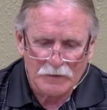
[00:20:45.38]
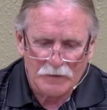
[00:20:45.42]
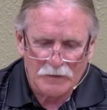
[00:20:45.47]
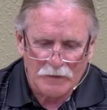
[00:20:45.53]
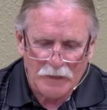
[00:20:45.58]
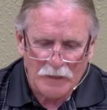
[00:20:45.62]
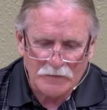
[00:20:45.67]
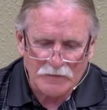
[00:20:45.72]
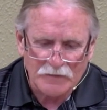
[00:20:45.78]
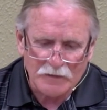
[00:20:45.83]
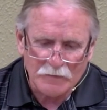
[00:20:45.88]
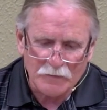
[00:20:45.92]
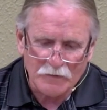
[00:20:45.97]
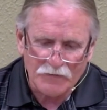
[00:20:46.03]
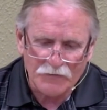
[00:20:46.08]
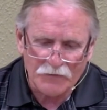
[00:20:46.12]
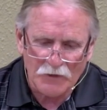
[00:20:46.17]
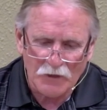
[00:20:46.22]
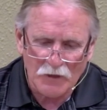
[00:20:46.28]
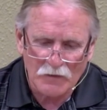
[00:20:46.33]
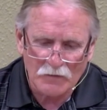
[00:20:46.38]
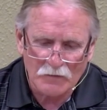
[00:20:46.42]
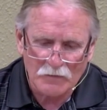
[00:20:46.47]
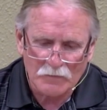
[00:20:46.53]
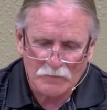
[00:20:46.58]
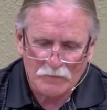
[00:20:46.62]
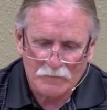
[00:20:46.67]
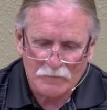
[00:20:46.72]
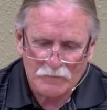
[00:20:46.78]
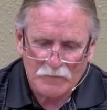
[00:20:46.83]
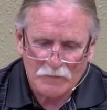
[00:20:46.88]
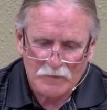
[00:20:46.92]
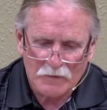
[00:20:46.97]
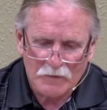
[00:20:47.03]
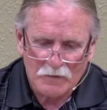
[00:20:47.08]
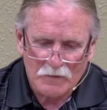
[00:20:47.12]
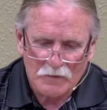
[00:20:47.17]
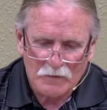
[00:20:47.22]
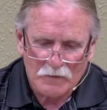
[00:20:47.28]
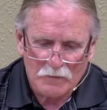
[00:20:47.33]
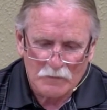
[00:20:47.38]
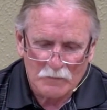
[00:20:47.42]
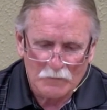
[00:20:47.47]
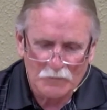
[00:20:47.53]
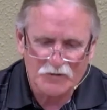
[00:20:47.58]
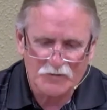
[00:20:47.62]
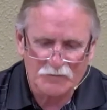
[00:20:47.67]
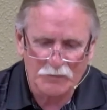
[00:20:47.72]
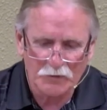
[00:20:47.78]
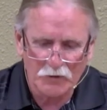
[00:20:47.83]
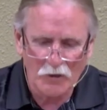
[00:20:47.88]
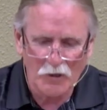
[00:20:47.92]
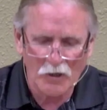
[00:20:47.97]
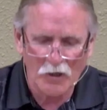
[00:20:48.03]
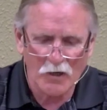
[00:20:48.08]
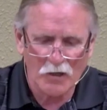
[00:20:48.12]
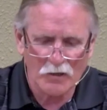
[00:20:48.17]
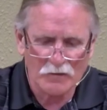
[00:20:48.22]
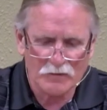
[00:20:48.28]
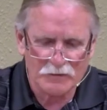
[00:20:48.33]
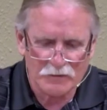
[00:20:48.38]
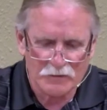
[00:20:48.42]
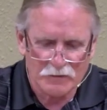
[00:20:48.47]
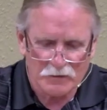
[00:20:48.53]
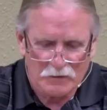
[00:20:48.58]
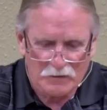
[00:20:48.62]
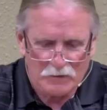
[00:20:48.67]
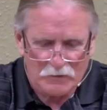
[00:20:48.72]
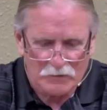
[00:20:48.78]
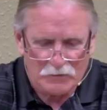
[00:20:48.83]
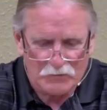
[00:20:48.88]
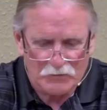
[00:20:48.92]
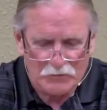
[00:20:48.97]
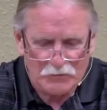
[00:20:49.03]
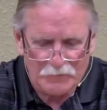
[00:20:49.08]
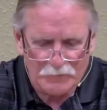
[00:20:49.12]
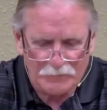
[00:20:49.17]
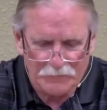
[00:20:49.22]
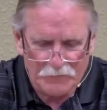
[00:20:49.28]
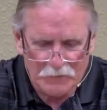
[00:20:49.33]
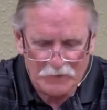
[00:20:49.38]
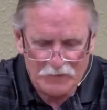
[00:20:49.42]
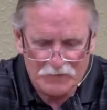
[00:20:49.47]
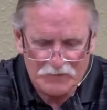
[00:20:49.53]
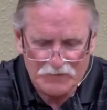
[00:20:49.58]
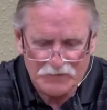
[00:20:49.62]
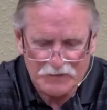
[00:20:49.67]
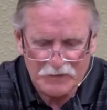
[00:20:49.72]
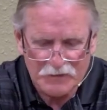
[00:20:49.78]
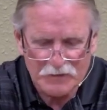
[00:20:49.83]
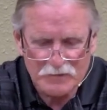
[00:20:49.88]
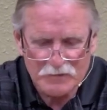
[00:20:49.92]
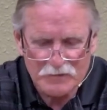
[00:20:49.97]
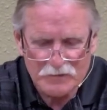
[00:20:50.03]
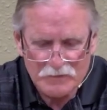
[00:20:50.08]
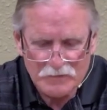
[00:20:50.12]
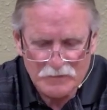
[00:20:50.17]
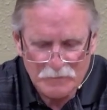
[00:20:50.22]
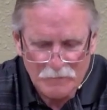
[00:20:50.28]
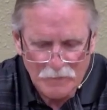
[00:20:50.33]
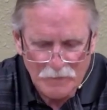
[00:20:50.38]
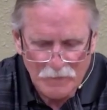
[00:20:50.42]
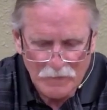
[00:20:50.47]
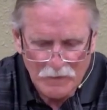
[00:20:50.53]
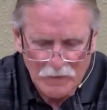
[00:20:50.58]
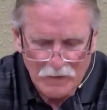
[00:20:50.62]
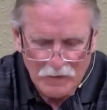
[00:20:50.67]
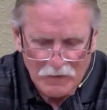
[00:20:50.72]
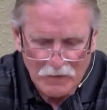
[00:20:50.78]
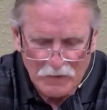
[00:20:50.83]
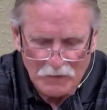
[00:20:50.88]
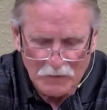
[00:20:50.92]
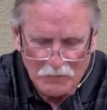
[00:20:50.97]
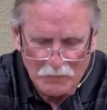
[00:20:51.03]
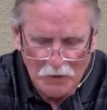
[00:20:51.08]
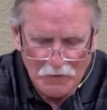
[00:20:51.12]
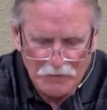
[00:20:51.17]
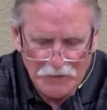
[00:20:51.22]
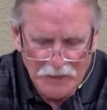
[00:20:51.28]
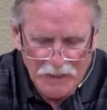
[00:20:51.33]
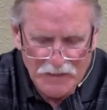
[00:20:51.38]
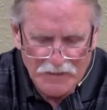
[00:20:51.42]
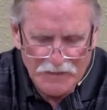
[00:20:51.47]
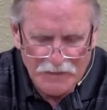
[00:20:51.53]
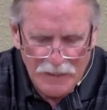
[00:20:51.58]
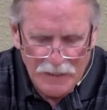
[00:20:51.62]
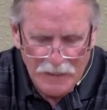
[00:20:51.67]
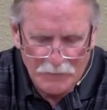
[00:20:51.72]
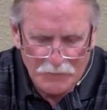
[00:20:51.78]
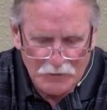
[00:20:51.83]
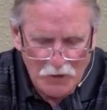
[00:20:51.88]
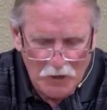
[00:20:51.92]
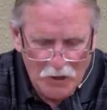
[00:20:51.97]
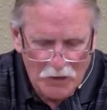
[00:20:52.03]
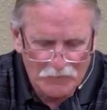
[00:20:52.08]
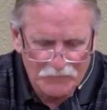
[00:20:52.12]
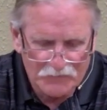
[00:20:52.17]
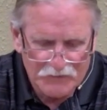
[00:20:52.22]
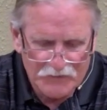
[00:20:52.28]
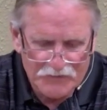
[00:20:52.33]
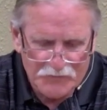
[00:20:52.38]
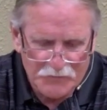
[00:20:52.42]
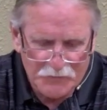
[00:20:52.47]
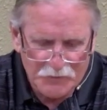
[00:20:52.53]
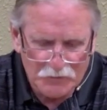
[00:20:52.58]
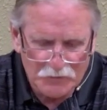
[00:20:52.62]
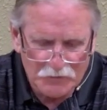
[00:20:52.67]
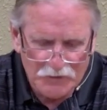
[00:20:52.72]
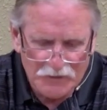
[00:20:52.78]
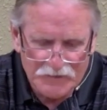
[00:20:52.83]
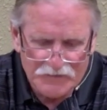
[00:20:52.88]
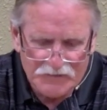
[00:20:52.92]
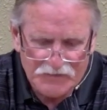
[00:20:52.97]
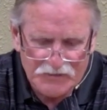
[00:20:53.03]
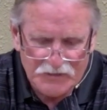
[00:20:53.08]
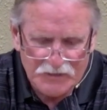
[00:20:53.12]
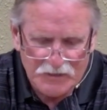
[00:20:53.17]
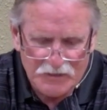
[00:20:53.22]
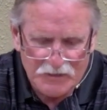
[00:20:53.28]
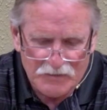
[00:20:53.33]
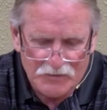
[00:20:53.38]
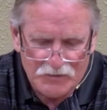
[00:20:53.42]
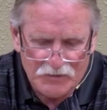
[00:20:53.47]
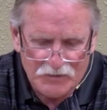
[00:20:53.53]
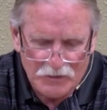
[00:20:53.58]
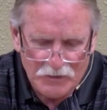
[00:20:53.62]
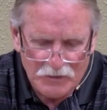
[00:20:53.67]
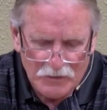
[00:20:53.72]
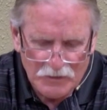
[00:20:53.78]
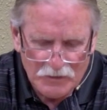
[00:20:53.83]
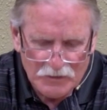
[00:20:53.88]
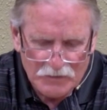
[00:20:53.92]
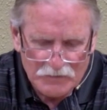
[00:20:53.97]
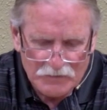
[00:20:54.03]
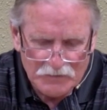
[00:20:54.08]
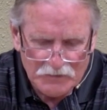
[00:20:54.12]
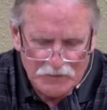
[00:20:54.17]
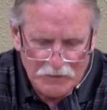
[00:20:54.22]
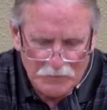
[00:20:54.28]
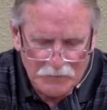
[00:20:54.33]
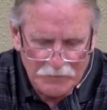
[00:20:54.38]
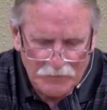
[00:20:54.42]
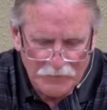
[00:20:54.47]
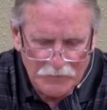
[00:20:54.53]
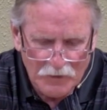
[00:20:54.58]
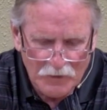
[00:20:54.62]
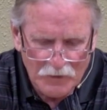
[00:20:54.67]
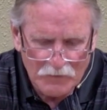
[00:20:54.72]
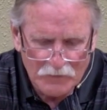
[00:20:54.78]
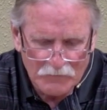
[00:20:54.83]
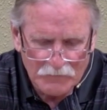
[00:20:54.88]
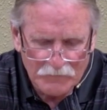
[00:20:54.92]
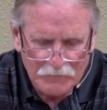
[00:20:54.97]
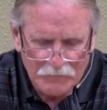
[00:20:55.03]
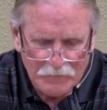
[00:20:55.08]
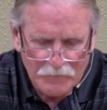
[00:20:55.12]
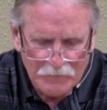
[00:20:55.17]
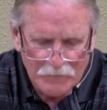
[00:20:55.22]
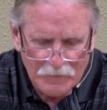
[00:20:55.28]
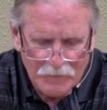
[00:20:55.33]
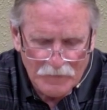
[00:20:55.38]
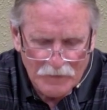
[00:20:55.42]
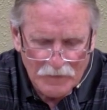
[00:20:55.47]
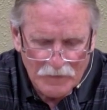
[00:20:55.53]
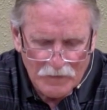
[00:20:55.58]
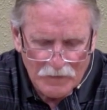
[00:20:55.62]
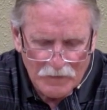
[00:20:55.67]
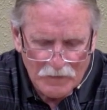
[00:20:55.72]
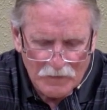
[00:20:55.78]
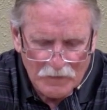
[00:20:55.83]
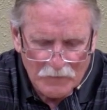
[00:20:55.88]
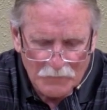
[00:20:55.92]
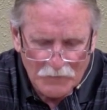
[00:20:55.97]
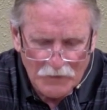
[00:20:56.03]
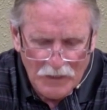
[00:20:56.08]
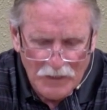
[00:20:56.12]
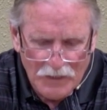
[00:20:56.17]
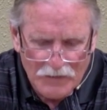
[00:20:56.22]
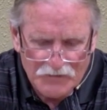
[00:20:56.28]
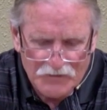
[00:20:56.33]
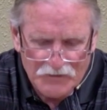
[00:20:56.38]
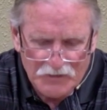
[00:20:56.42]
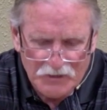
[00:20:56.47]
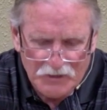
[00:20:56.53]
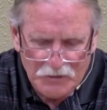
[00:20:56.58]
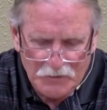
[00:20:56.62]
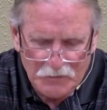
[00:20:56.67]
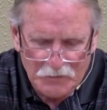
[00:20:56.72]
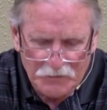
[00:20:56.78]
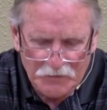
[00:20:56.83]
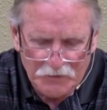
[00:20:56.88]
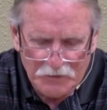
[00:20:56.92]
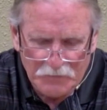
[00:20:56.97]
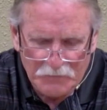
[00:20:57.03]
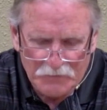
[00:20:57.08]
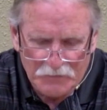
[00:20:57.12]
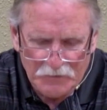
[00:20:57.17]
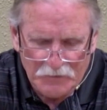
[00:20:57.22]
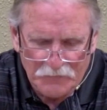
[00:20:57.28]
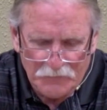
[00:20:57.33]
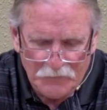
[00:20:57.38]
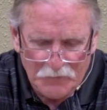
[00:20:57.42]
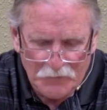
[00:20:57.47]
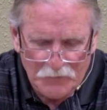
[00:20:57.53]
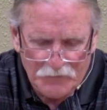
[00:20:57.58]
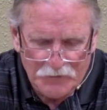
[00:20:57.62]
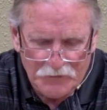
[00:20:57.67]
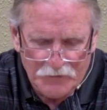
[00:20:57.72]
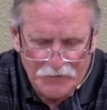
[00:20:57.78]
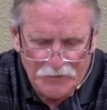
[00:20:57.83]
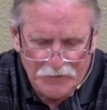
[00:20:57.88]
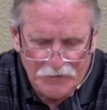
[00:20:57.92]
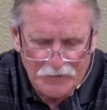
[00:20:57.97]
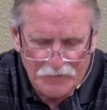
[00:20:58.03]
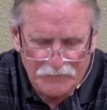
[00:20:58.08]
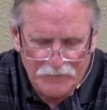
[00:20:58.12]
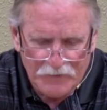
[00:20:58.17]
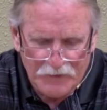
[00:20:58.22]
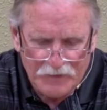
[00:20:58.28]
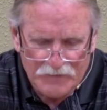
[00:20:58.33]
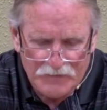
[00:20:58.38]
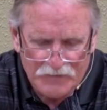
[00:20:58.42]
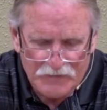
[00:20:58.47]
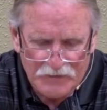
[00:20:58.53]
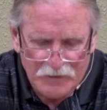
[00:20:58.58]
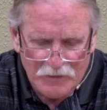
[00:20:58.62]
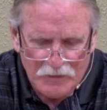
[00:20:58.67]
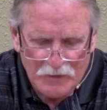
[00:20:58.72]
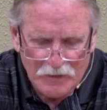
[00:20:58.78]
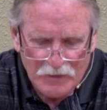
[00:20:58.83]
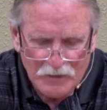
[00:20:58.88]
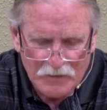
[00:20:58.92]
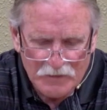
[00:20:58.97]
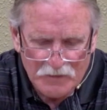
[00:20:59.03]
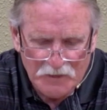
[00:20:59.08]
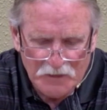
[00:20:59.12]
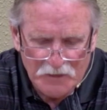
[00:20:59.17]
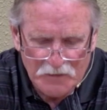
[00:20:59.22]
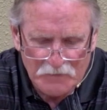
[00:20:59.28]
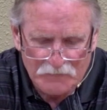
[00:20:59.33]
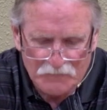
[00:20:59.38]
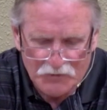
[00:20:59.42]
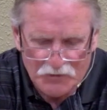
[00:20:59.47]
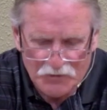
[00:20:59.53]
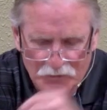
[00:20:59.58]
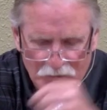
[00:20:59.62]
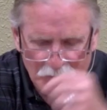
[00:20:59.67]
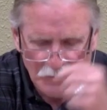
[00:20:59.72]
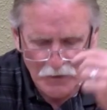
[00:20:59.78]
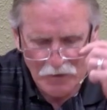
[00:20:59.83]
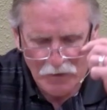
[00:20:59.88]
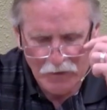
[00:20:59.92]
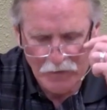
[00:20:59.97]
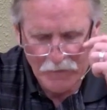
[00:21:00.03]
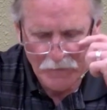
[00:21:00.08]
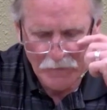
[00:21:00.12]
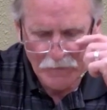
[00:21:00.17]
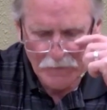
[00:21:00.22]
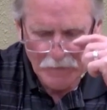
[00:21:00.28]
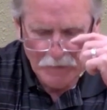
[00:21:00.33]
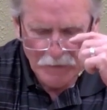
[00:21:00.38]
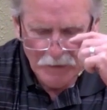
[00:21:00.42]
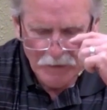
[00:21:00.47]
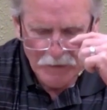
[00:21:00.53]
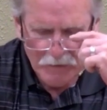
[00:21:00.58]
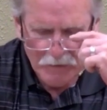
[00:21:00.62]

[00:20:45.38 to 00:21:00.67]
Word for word: at Gibbethon, which belonged to the Philistines, while Nadab and all of Israel laid siege to Gibbethon. Baasha killed him in the third year of Asa, king of Judah, and he